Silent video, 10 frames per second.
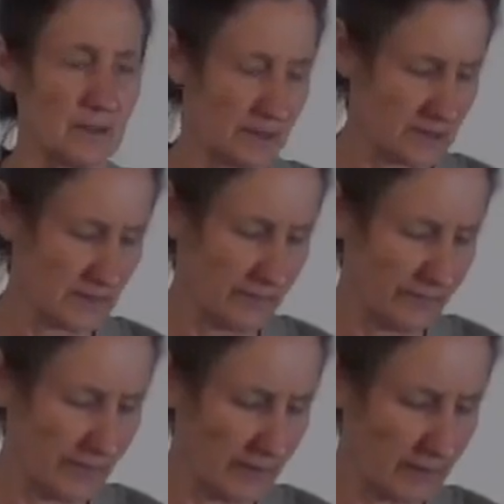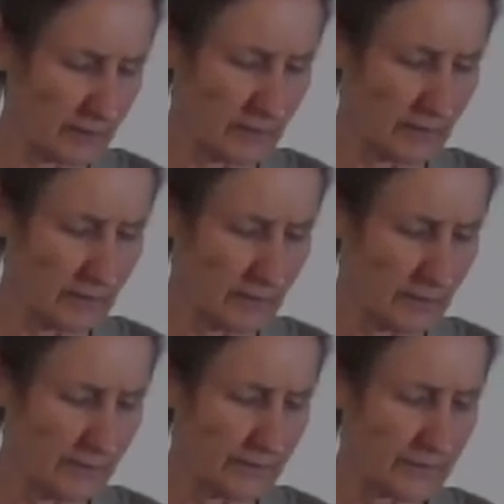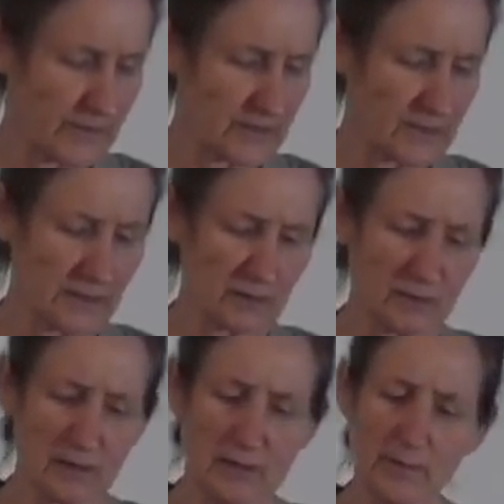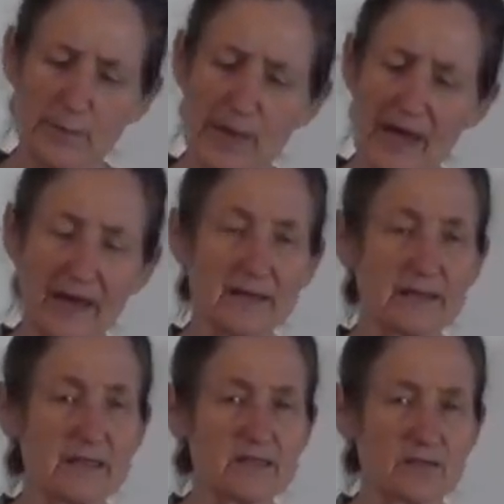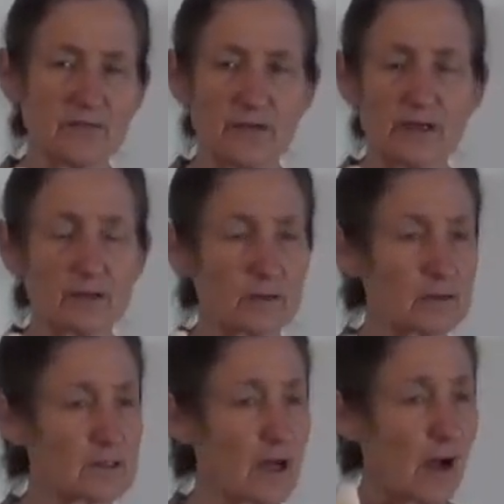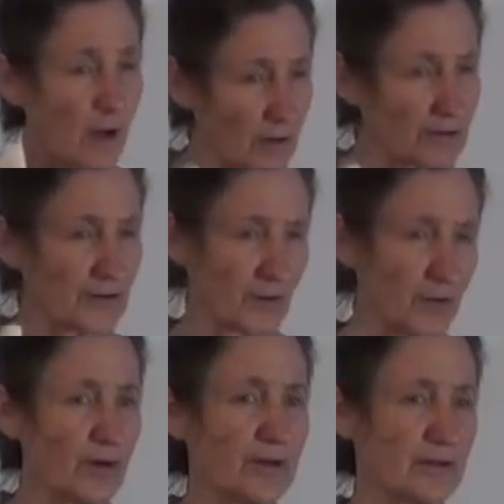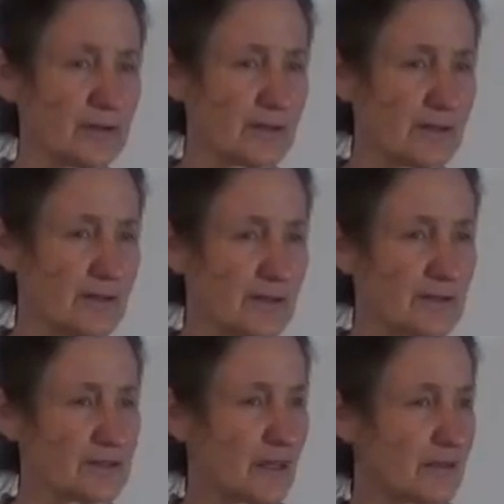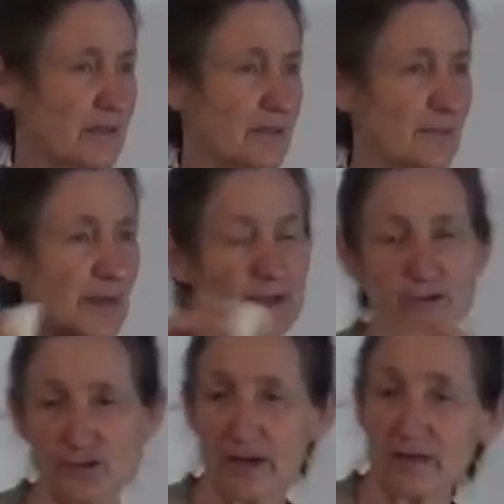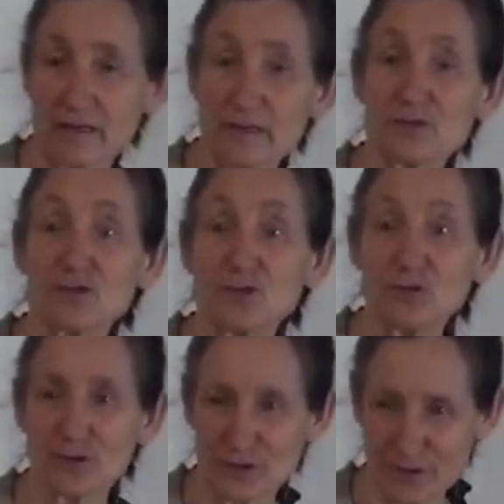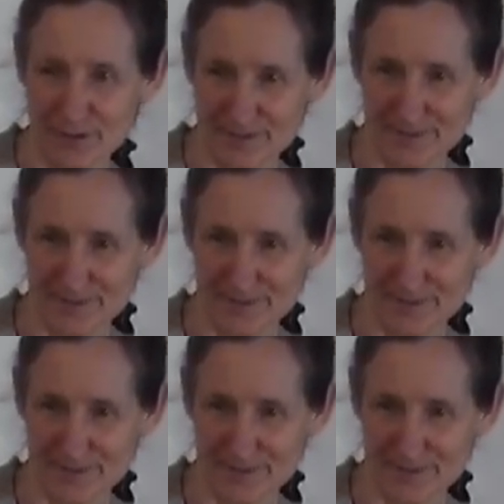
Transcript: It's a vehicle, this little pad is a vehicle to hold the oil so that it'll penetrate into you.